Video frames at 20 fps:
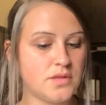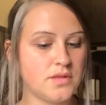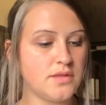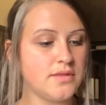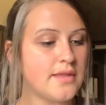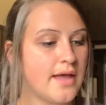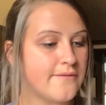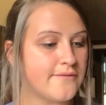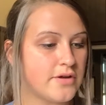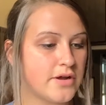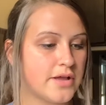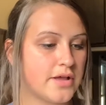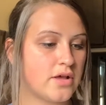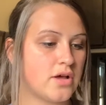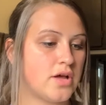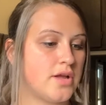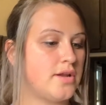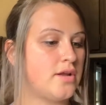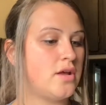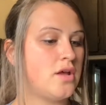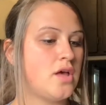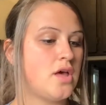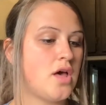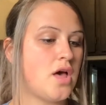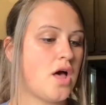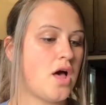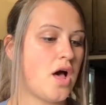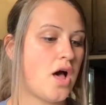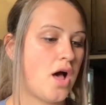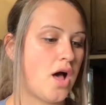not very good.
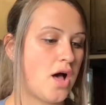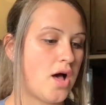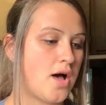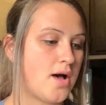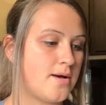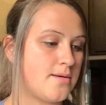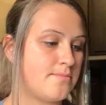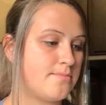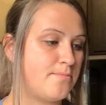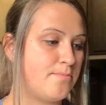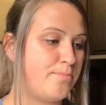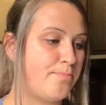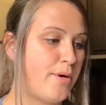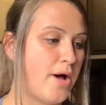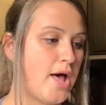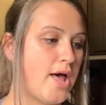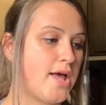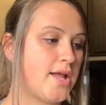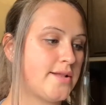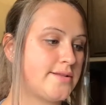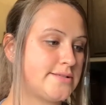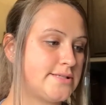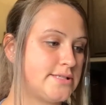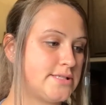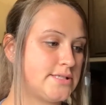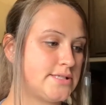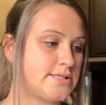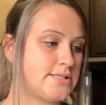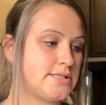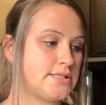Um, but
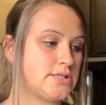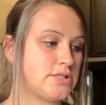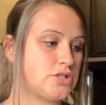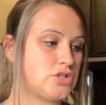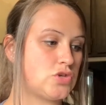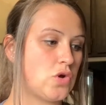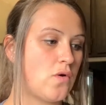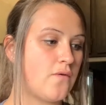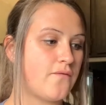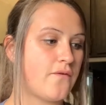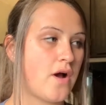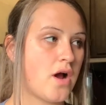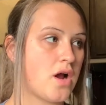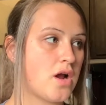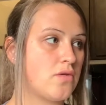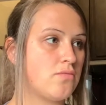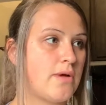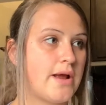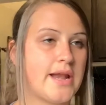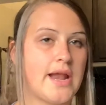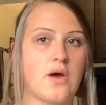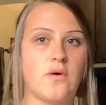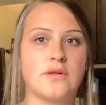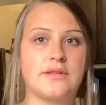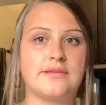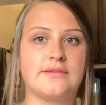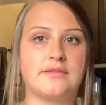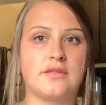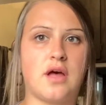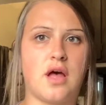so far right now
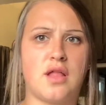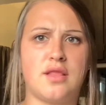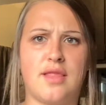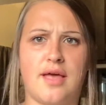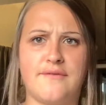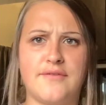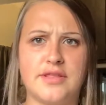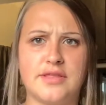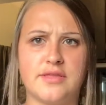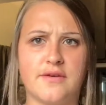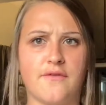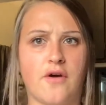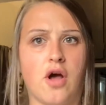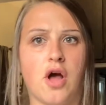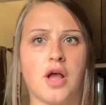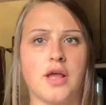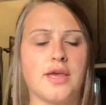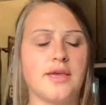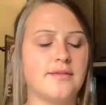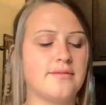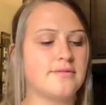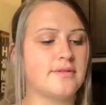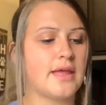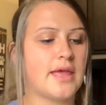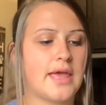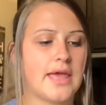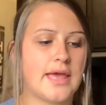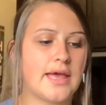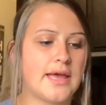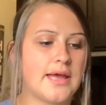it's the eleventh of August
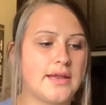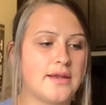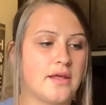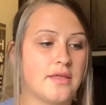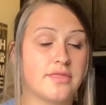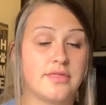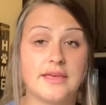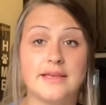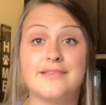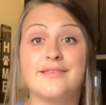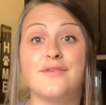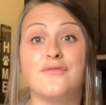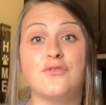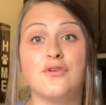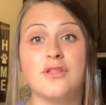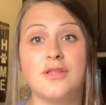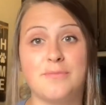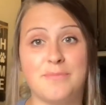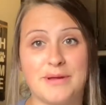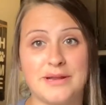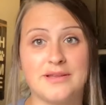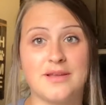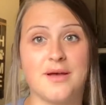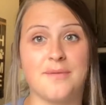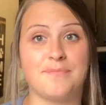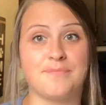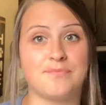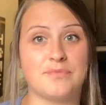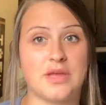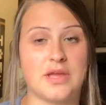and things have really picked
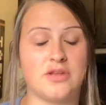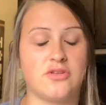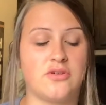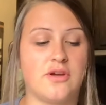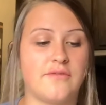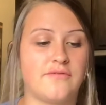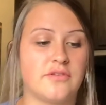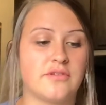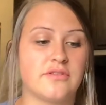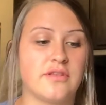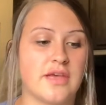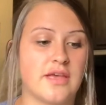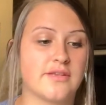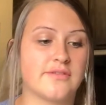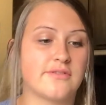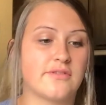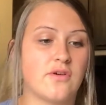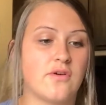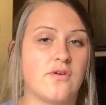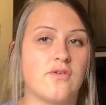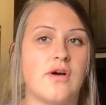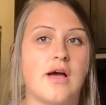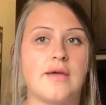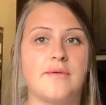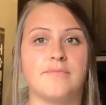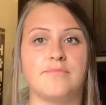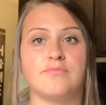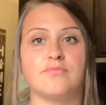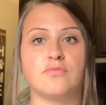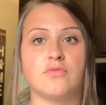up, I do have to say. So
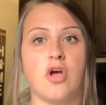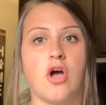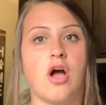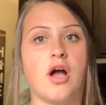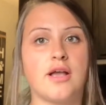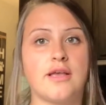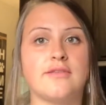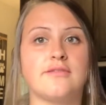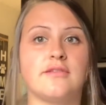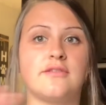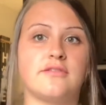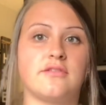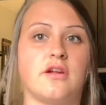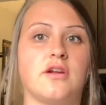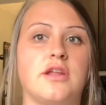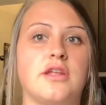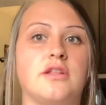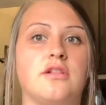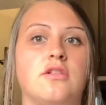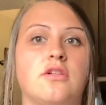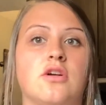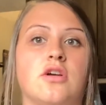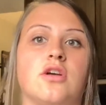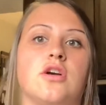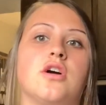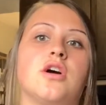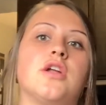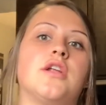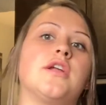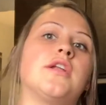I'm, August is starting to look
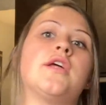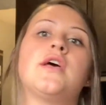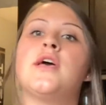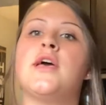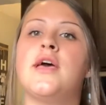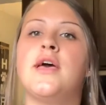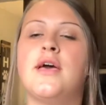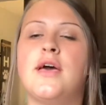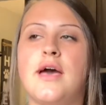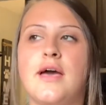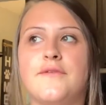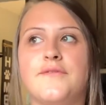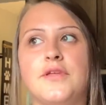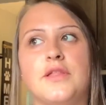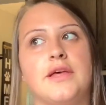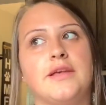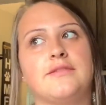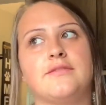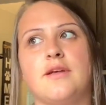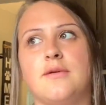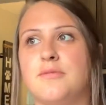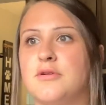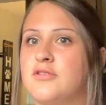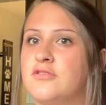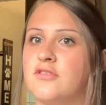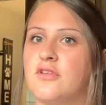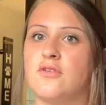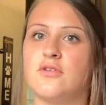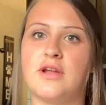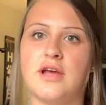good, and I feel like summer
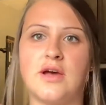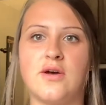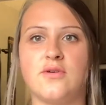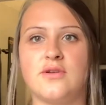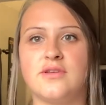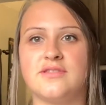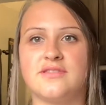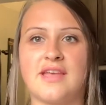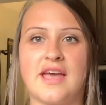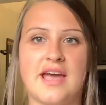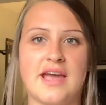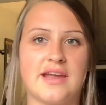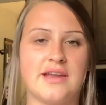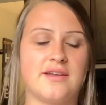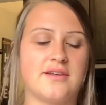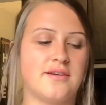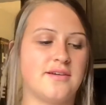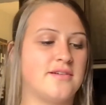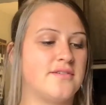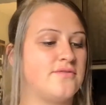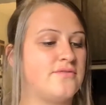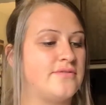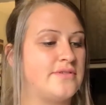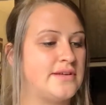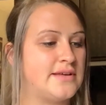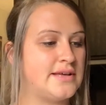slowdown is kind of